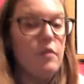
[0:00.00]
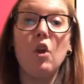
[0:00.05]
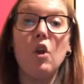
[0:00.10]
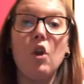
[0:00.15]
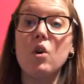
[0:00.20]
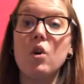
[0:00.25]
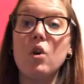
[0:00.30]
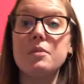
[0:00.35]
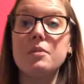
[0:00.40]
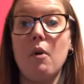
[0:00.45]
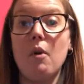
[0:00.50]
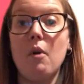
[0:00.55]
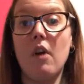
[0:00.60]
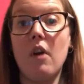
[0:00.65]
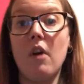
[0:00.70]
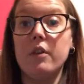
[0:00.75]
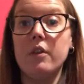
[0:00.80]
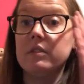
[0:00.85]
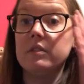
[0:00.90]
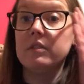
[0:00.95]
vlog
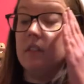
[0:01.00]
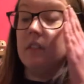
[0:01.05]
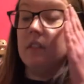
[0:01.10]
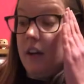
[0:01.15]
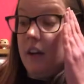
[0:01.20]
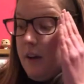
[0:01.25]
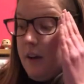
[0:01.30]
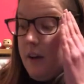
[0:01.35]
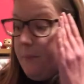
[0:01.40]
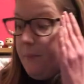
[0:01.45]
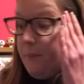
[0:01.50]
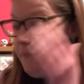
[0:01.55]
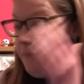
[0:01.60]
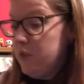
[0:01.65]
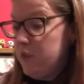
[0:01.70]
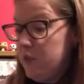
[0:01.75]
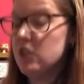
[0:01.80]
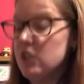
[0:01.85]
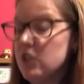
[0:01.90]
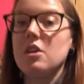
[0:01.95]
tomorrow, um,
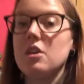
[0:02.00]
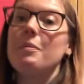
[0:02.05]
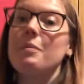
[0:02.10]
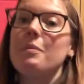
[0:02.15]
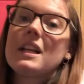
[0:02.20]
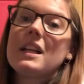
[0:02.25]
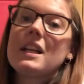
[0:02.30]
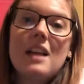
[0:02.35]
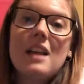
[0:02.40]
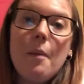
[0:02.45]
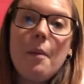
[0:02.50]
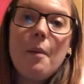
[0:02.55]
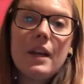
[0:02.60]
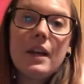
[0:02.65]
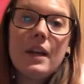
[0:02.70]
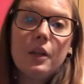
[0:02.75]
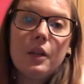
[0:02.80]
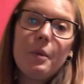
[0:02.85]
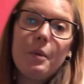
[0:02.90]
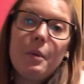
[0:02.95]
just to mix it up a little